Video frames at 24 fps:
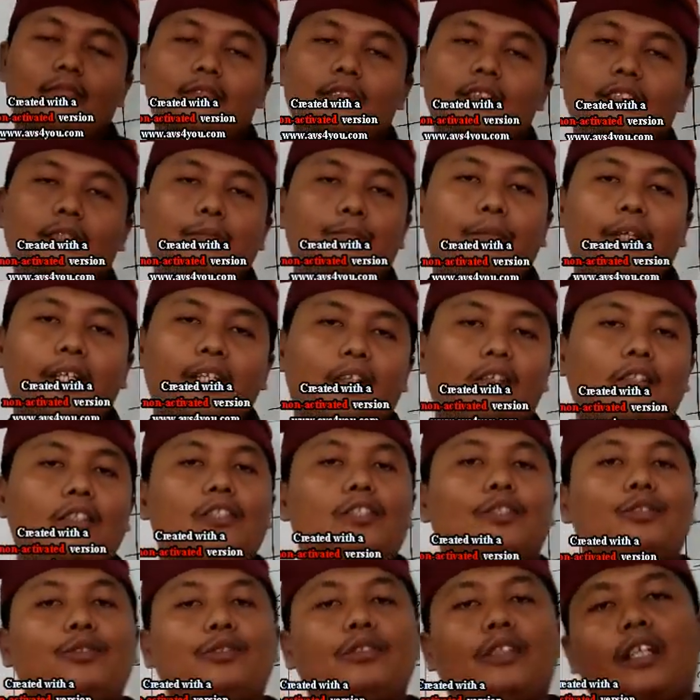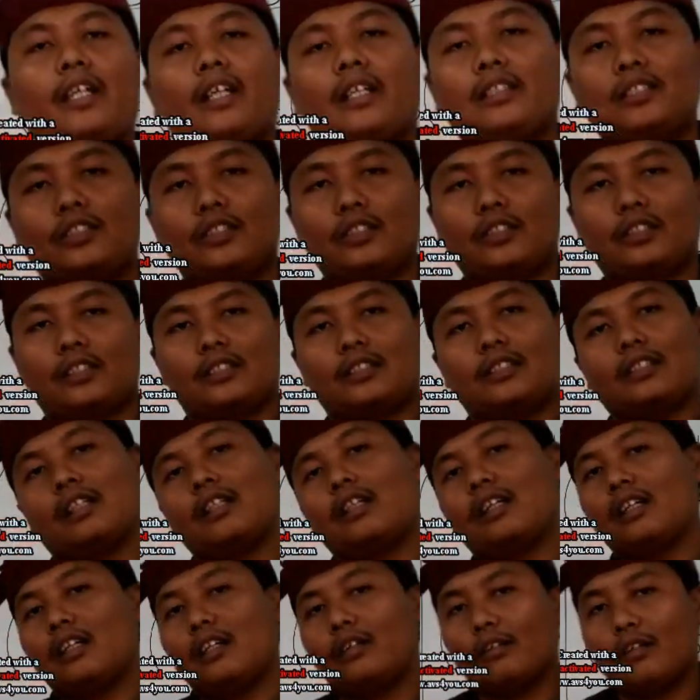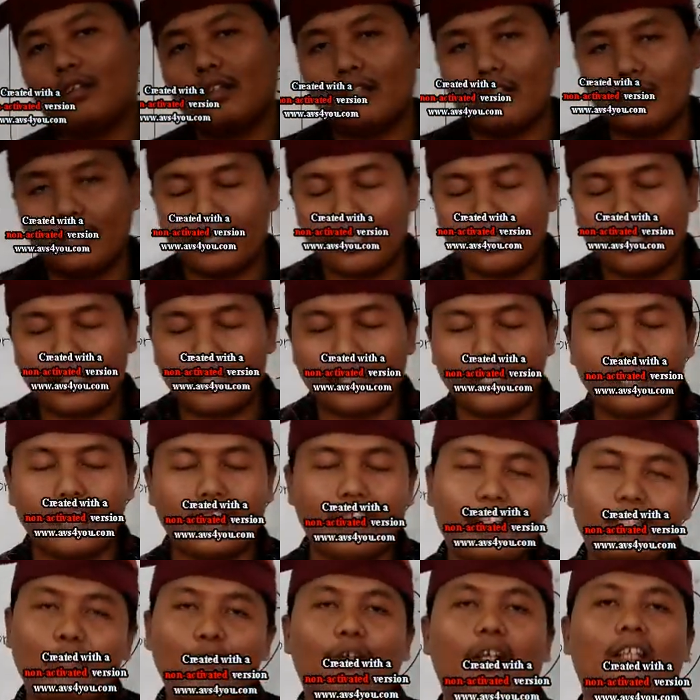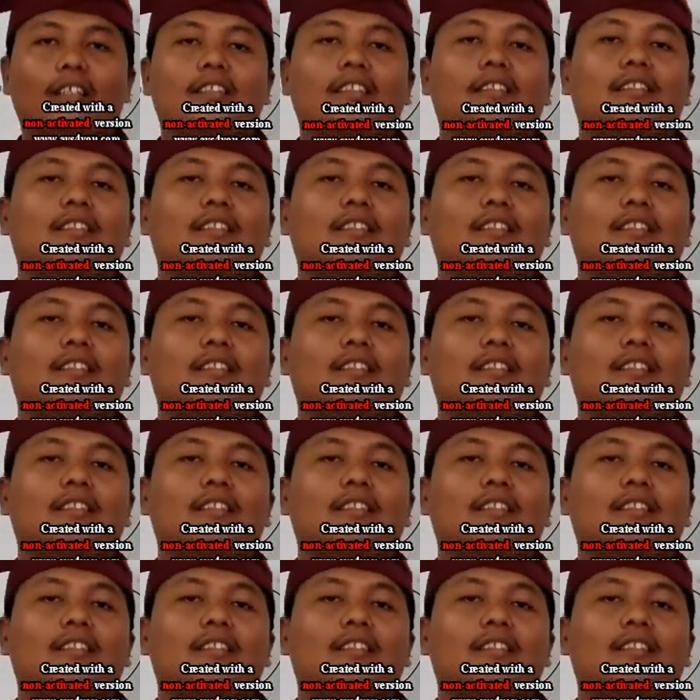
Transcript: Depend on you. You can choose anyone.